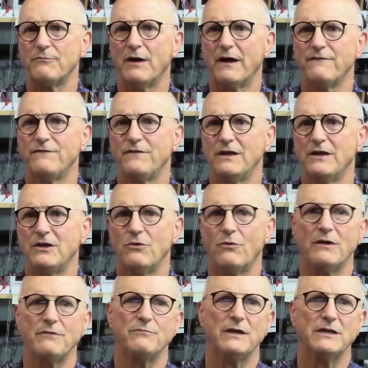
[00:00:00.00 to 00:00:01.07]
my video
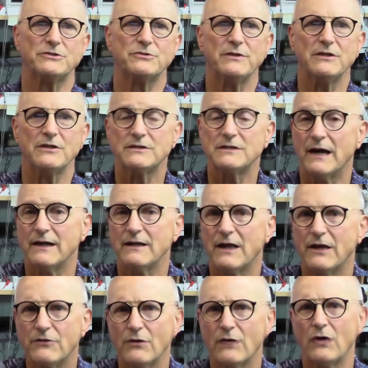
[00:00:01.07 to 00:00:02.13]
on measuring the
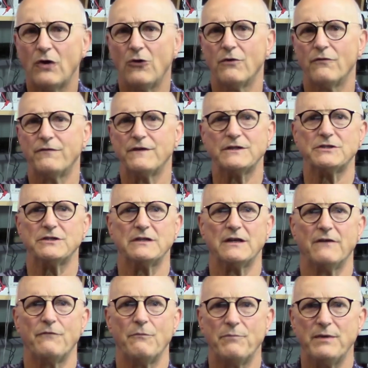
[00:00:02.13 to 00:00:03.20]
dielectric coefficient
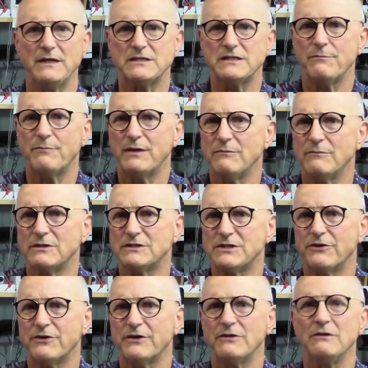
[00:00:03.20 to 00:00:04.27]
of a P C B
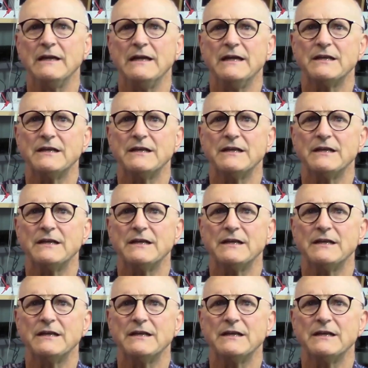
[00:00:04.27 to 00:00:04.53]
material